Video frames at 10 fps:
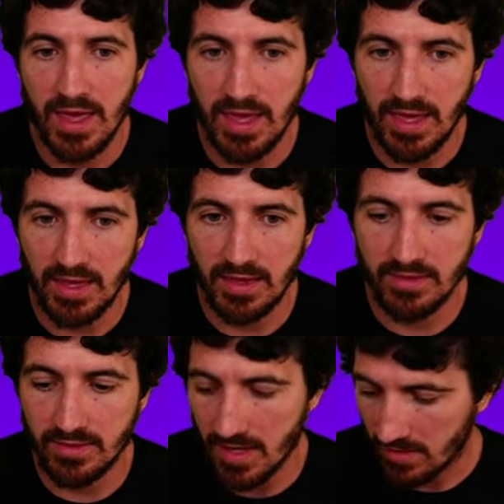
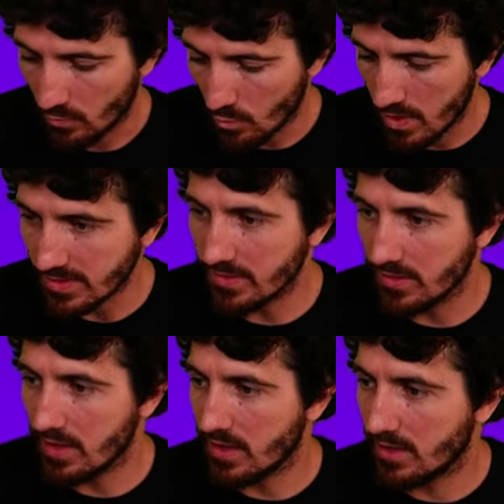And yeah, one
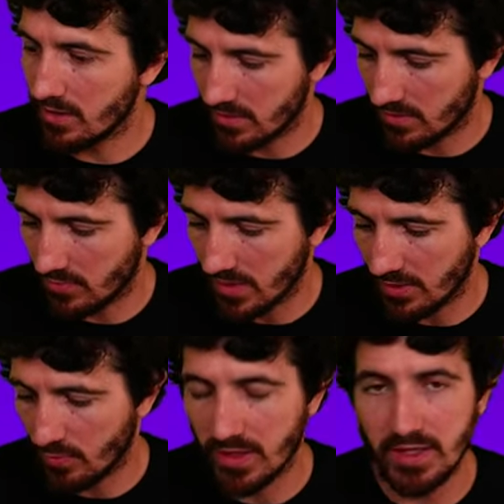thing really
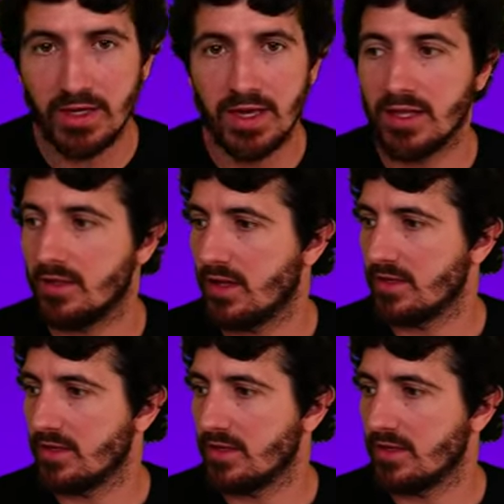quickly again,